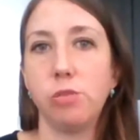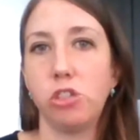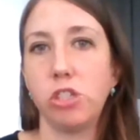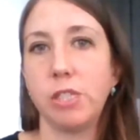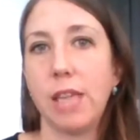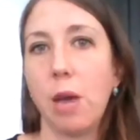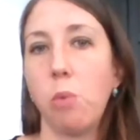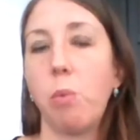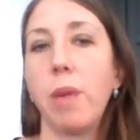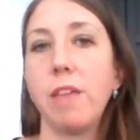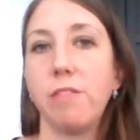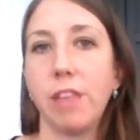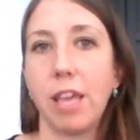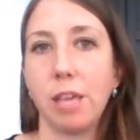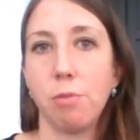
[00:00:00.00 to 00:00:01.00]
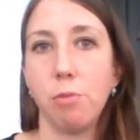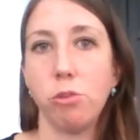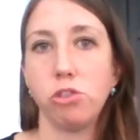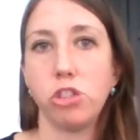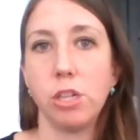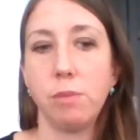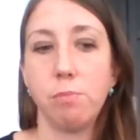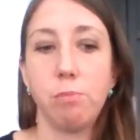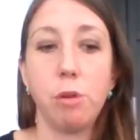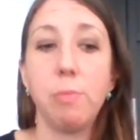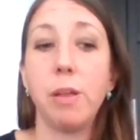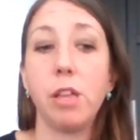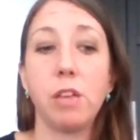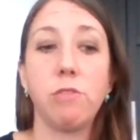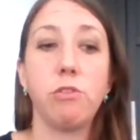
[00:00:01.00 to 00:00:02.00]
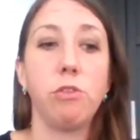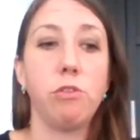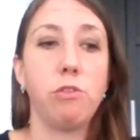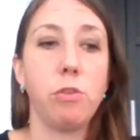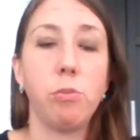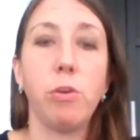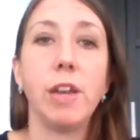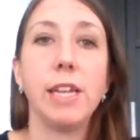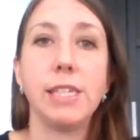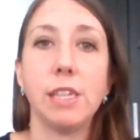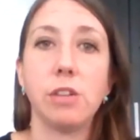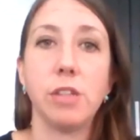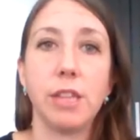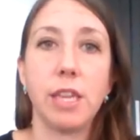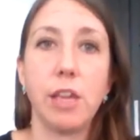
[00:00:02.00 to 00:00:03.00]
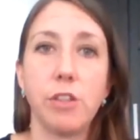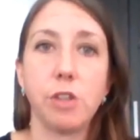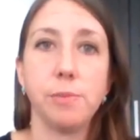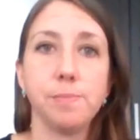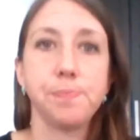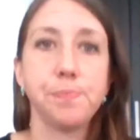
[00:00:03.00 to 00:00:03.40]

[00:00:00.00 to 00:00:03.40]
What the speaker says: which is that wave-like motion propelling food from one end down to the other.